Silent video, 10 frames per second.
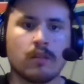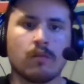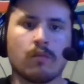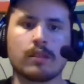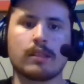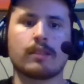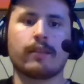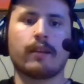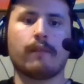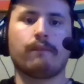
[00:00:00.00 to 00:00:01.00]
Was this
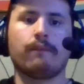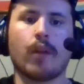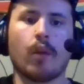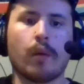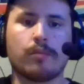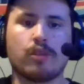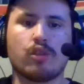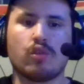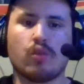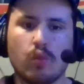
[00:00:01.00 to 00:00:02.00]
like a follow up
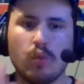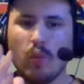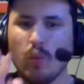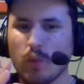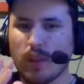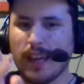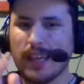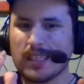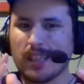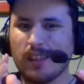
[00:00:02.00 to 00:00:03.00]
to
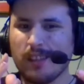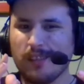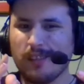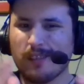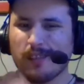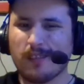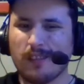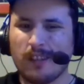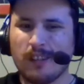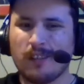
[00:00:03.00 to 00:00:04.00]
Godzilla?
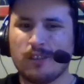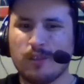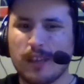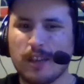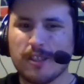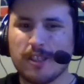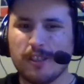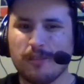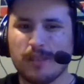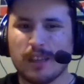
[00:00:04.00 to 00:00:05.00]

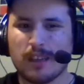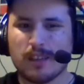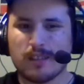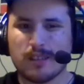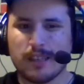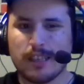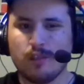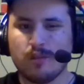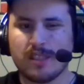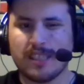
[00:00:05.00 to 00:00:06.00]
2000 because they
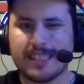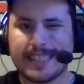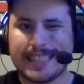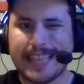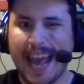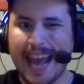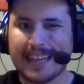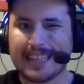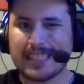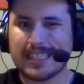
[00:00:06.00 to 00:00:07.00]
use the
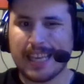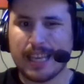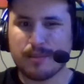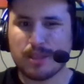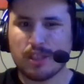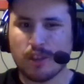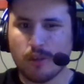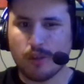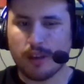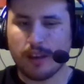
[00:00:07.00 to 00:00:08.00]
exact same
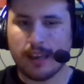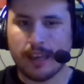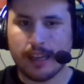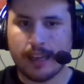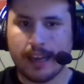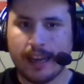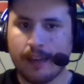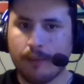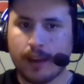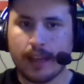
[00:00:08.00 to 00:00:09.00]
suit. And
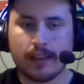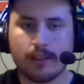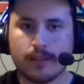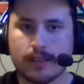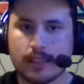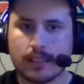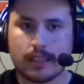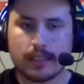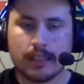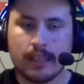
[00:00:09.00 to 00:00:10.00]
when I
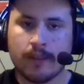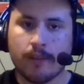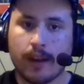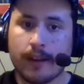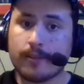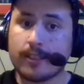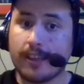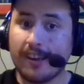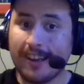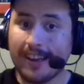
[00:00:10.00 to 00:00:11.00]
always, when I was
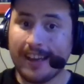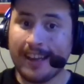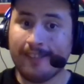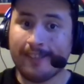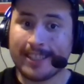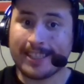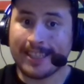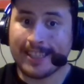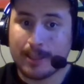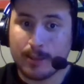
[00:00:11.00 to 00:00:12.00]
young, I always
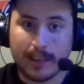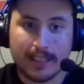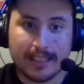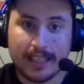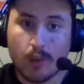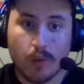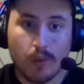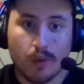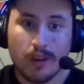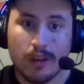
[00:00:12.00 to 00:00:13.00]
thought this was like a
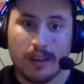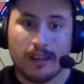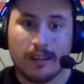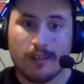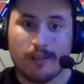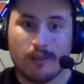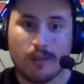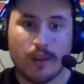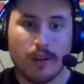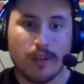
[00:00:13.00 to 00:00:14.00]
sequel or a
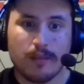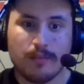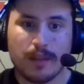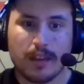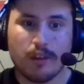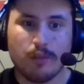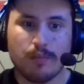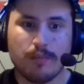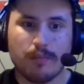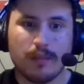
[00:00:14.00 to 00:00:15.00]
follow up, but nope.
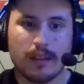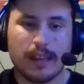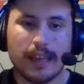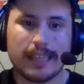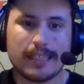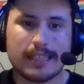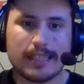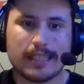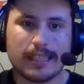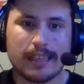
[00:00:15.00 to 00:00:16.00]

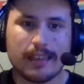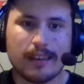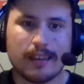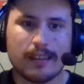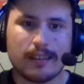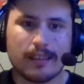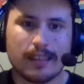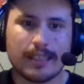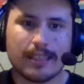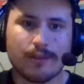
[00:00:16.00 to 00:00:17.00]
It's uh,
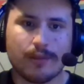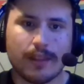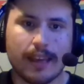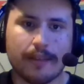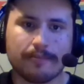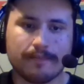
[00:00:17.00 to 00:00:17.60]
it's its own thing.